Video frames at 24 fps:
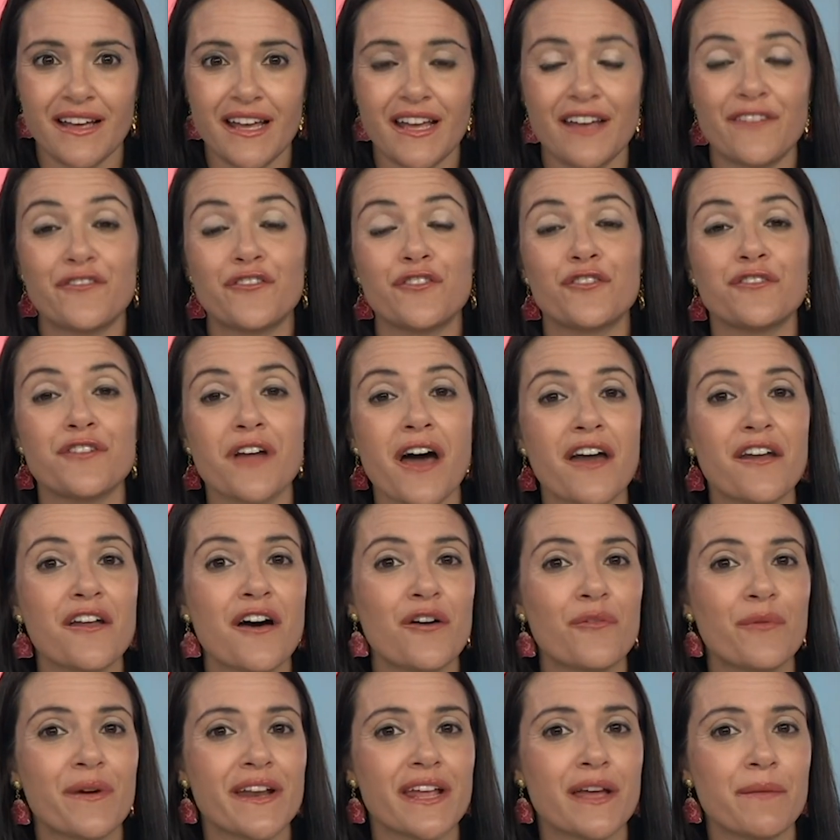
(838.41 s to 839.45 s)
If you're not
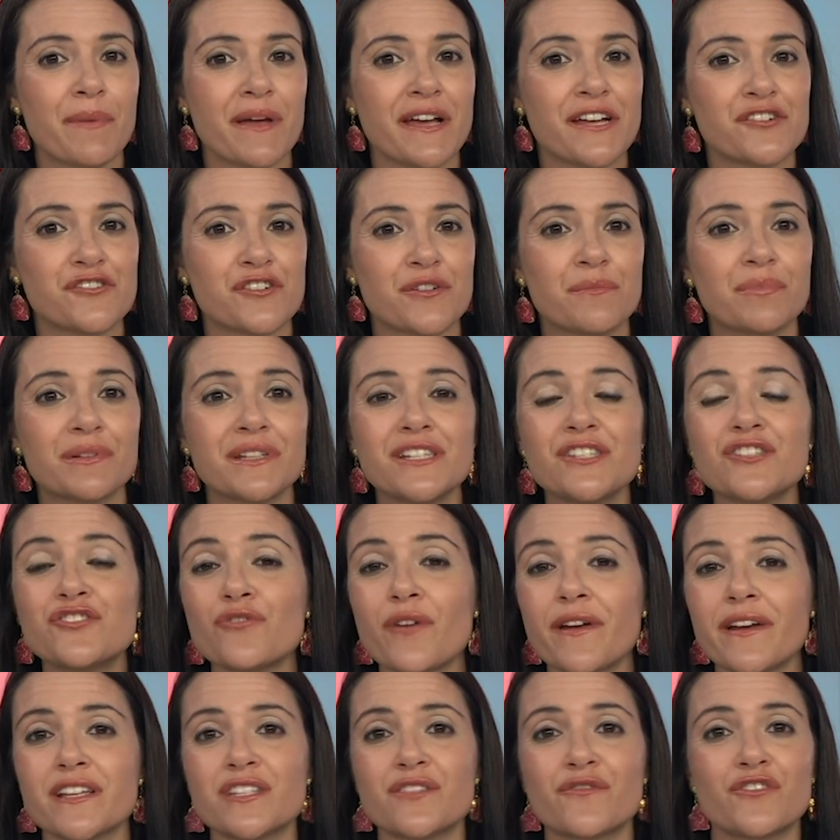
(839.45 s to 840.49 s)
already a patron, please
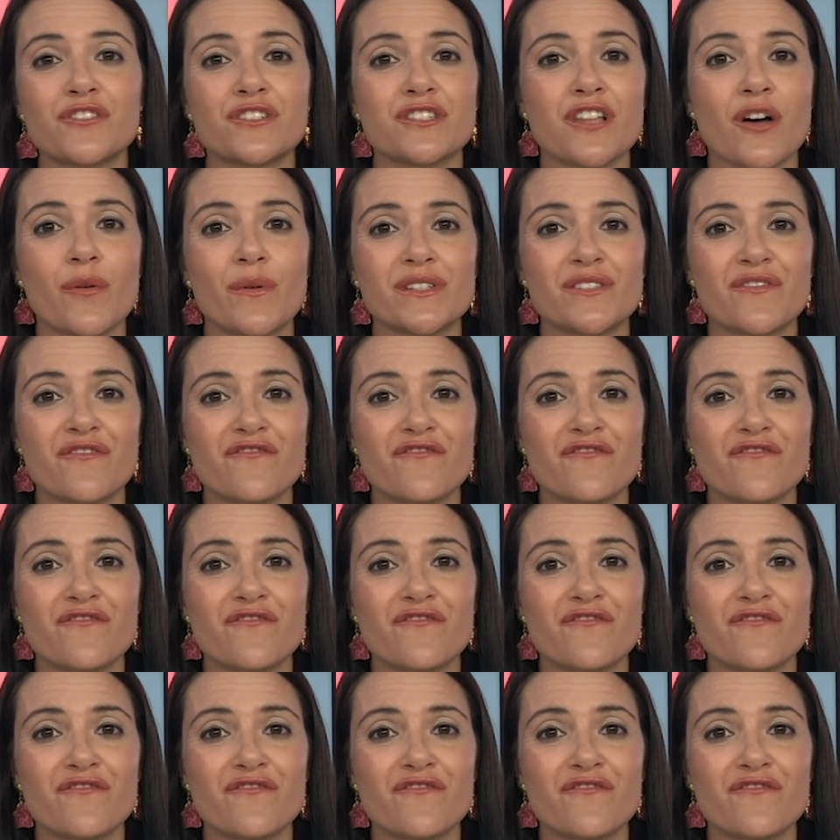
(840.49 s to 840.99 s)
join us for as low as